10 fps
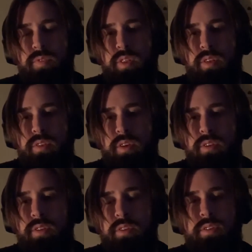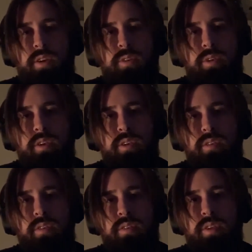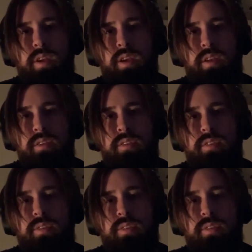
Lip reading: tucked in the side of a hill. And